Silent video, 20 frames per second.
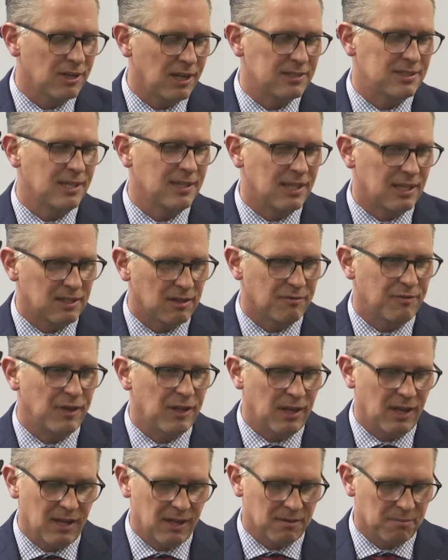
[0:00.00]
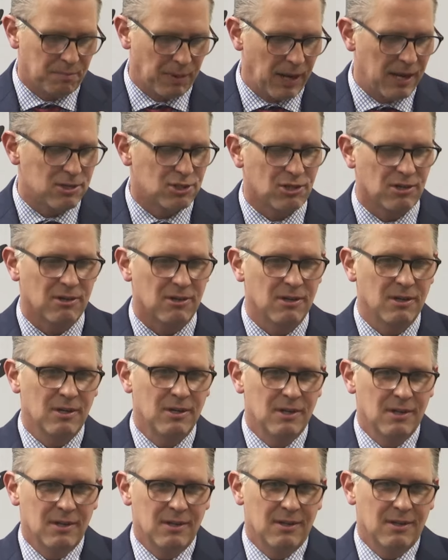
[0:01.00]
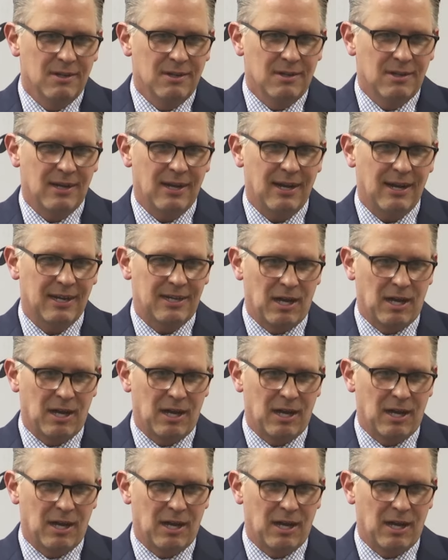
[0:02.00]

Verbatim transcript: I said that to Vinny and Pacer uh,